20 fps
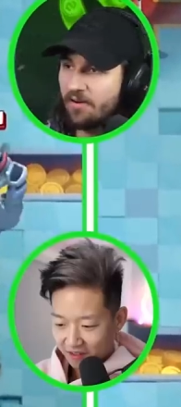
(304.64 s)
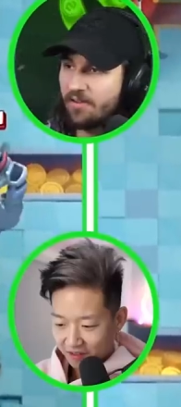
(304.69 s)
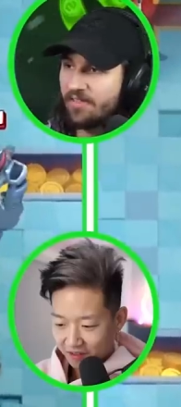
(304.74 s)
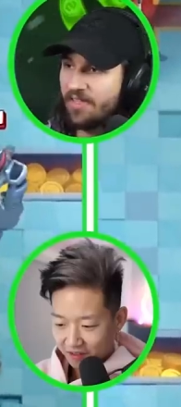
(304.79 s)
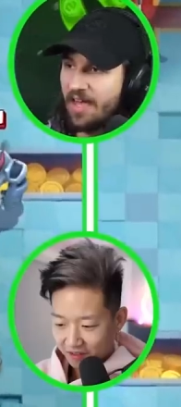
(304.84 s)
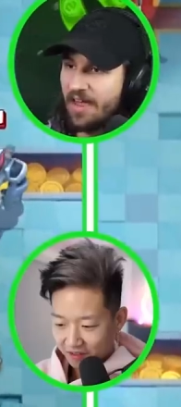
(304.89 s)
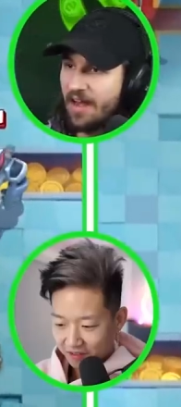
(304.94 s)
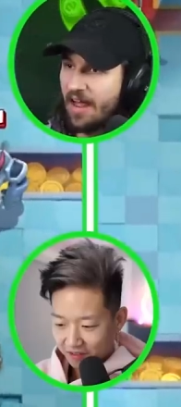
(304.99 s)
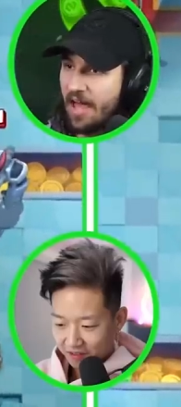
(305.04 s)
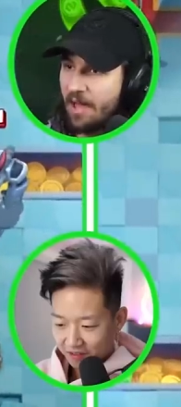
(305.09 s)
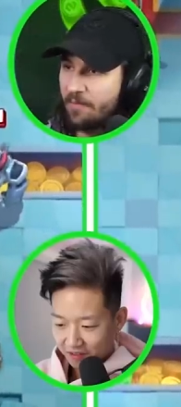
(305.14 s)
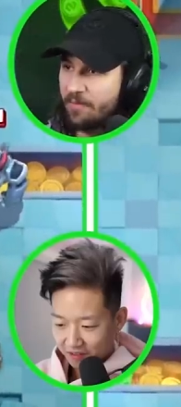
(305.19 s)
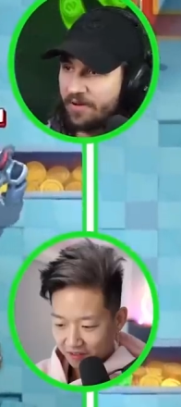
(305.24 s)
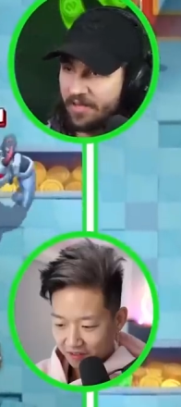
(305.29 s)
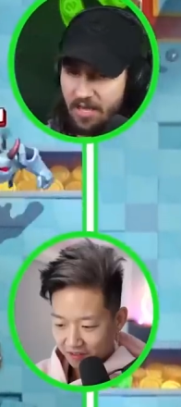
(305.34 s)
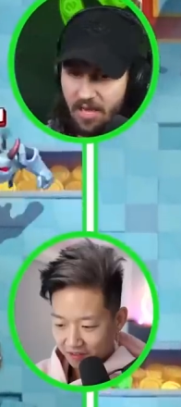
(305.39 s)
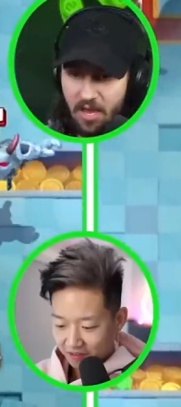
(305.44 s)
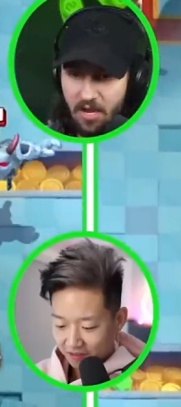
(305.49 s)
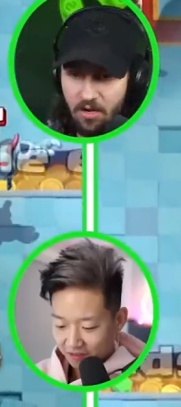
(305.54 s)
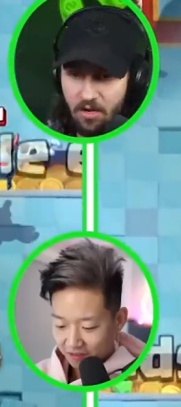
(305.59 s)
Speaker 1: did that happen
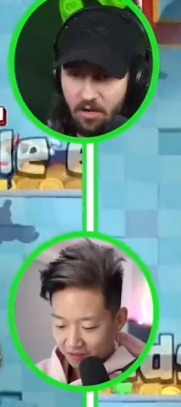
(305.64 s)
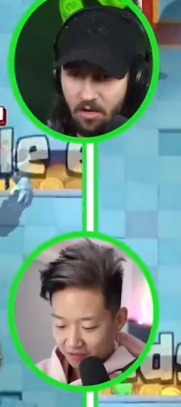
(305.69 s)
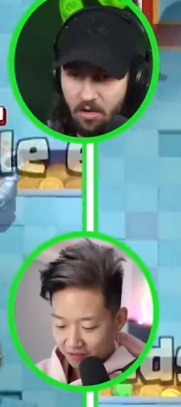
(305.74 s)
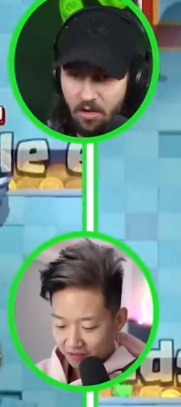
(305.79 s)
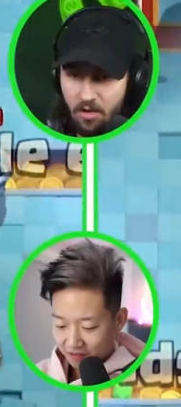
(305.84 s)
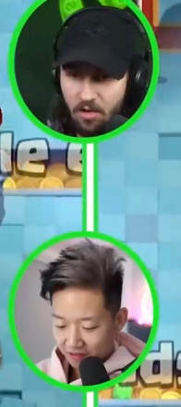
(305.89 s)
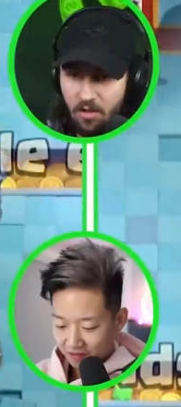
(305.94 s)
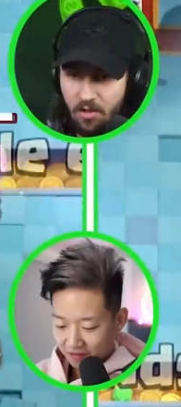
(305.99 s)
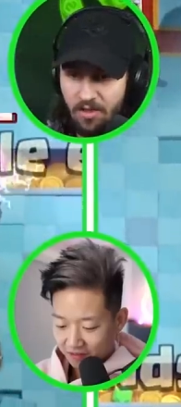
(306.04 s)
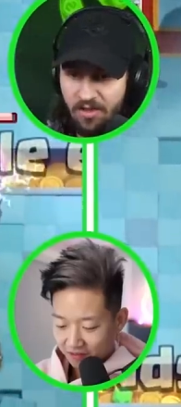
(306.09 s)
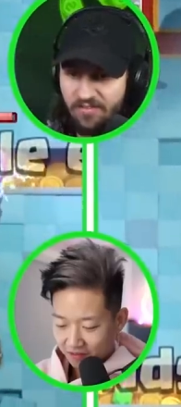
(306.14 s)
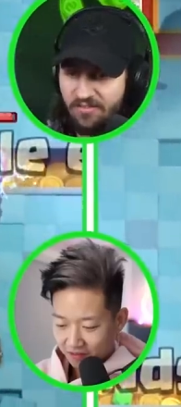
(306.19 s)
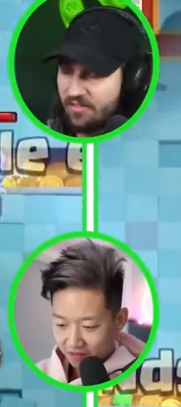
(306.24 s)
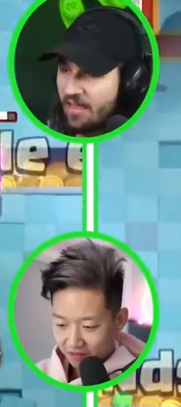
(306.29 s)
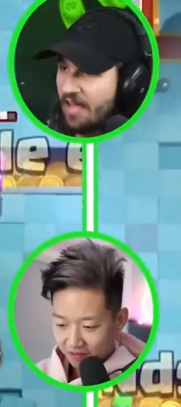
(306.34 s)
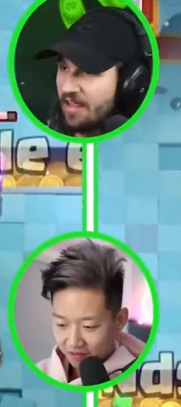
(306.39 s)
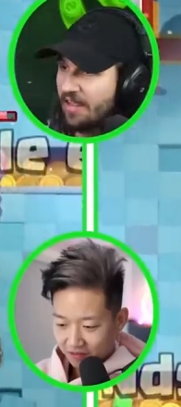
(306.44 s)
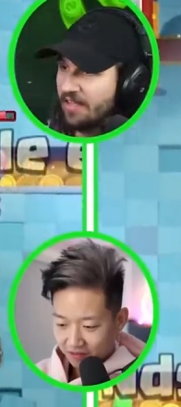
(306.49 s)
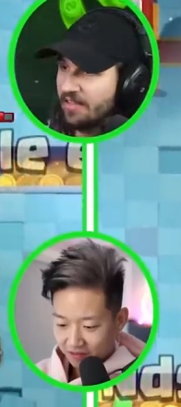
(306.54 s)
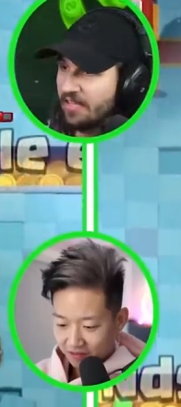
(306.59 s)
again? Isn't
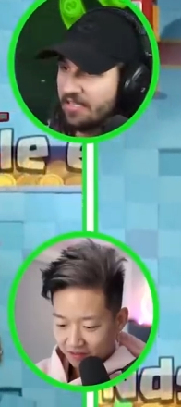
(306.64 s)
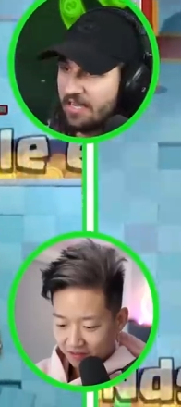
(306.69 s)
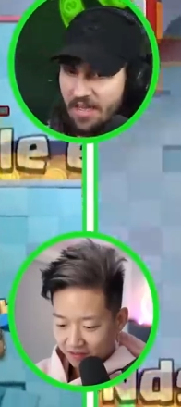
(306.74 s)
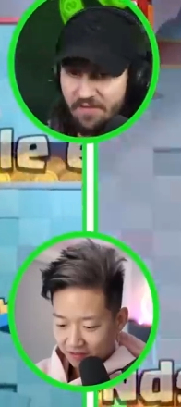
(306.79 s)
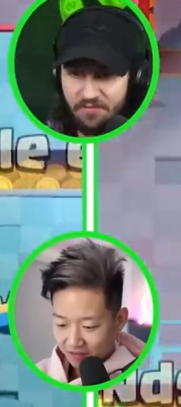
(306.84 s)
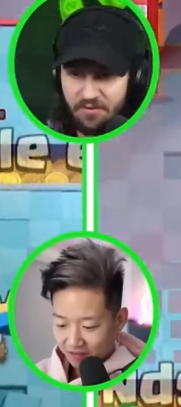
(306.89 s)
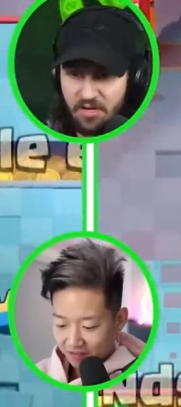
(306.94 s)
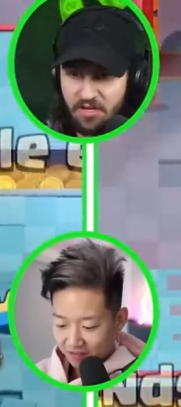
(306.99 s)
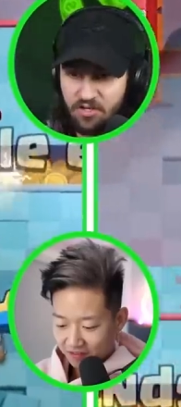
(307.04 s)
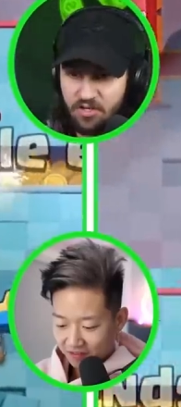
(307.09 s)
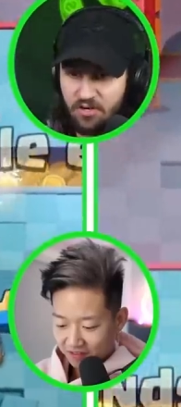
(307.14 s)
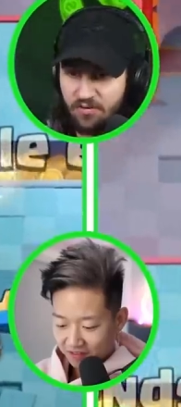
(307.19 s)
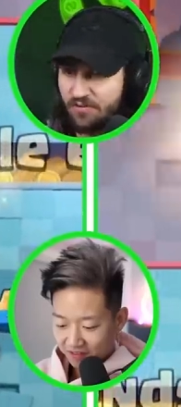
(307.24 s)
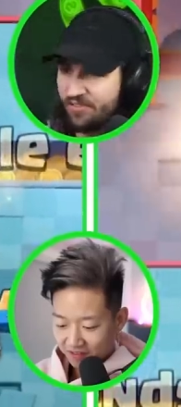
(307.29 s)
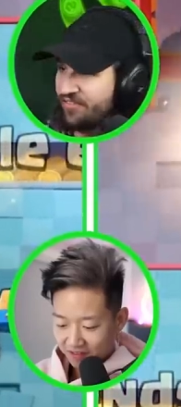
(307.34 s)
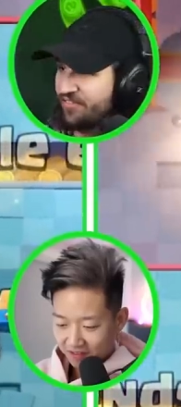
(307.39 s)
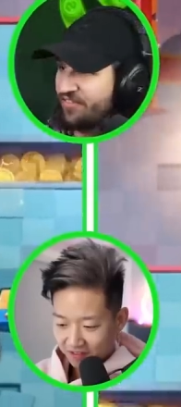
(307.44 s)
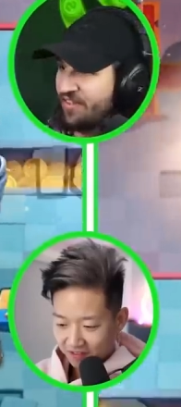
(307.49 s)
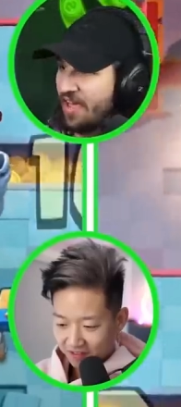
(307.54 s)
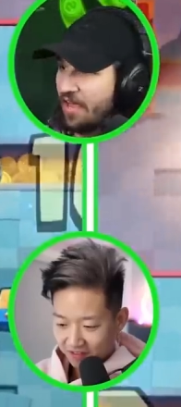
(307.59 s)
that like the definition of
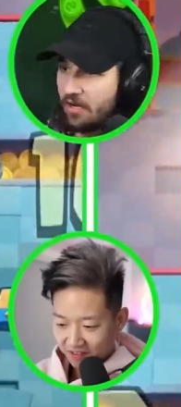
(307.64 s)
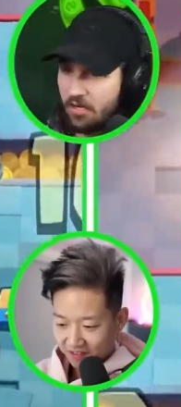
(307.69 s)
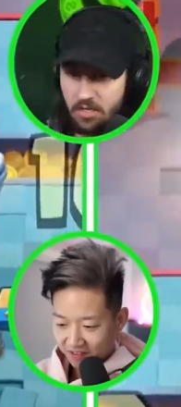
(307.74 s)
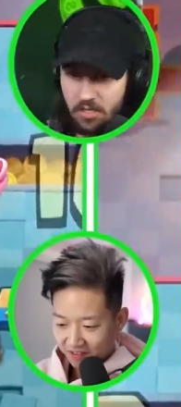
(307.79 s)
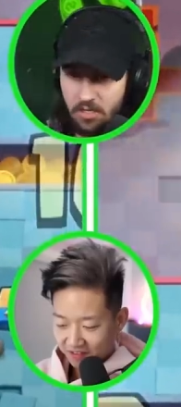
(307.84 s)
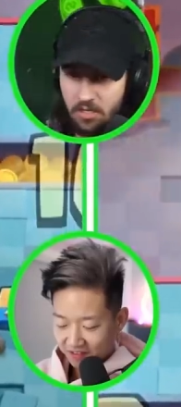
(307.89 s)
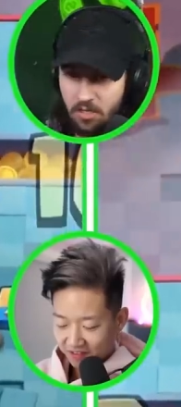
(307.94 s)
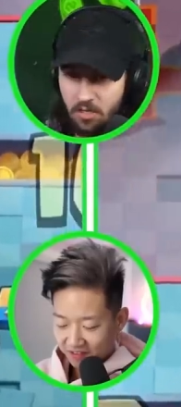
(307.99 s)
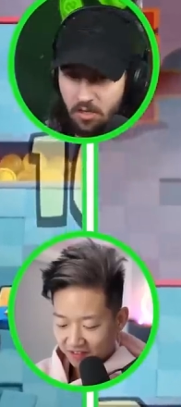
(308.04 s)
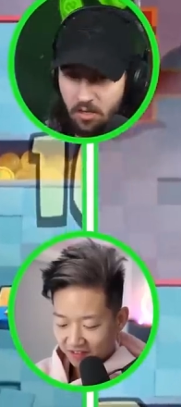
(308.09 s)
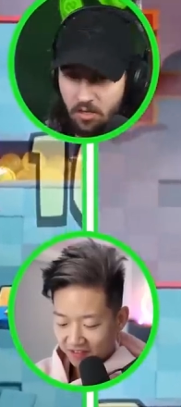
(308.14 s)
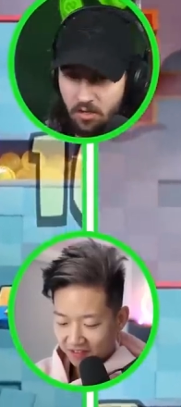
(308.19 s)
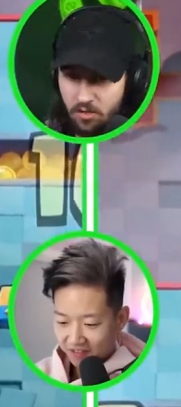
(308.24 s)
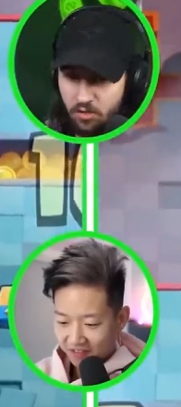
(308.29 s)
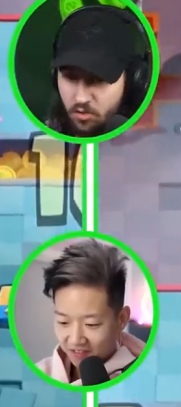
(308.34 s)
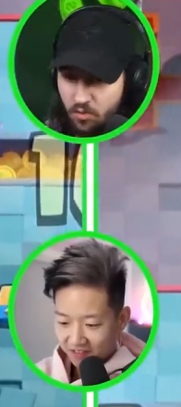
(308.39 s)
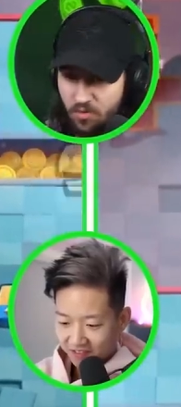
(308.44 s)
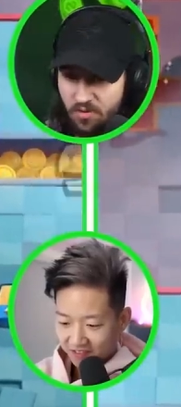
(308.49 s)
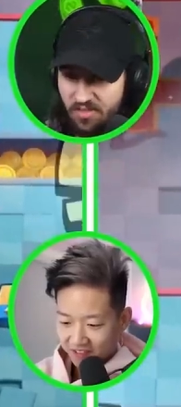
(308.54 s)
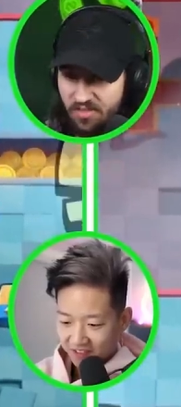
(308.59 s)
insanity?
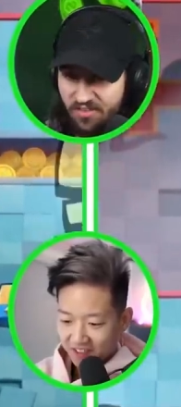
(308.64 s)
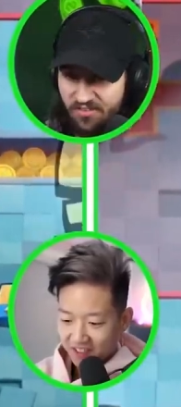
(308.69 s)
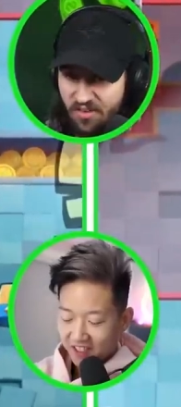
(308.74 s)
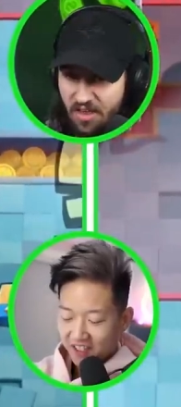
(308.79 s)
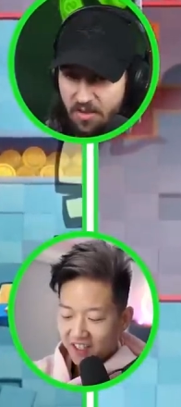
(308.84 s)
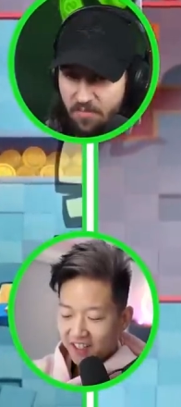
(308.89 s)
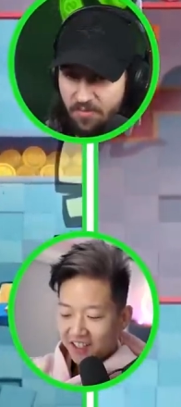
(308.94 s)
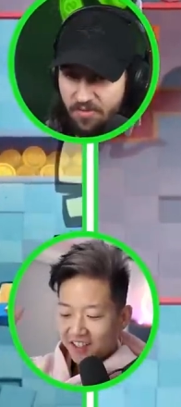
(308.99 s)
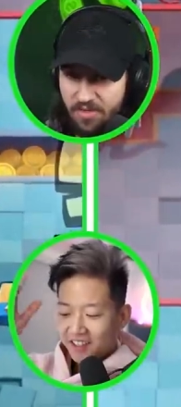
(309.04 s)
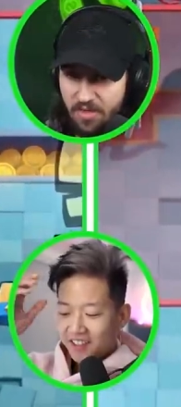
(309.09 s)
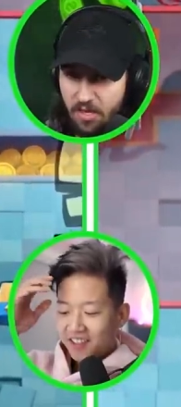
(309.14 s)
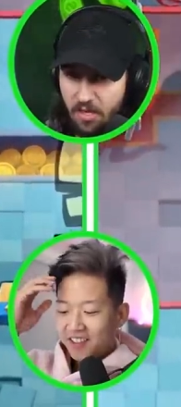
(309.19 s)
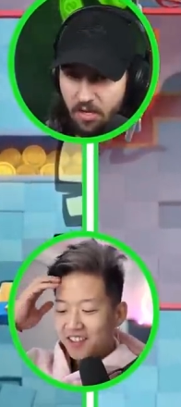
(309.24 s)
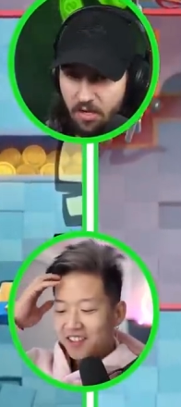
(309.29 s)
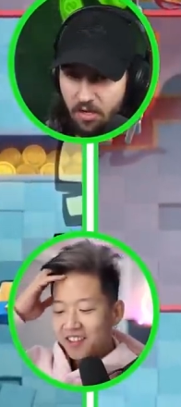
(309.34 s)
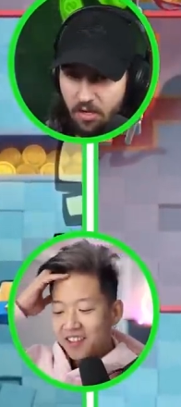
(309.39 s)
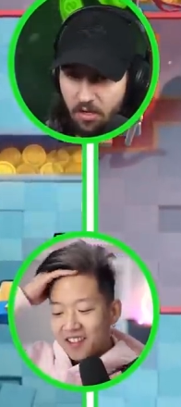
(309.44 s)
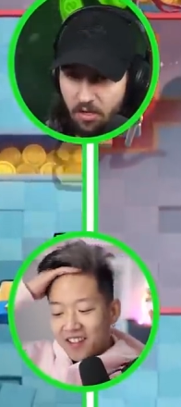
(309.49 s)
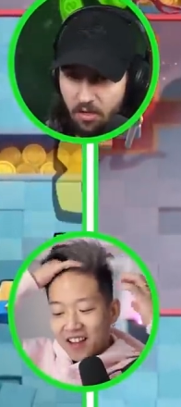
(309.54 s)
Doing the same thing?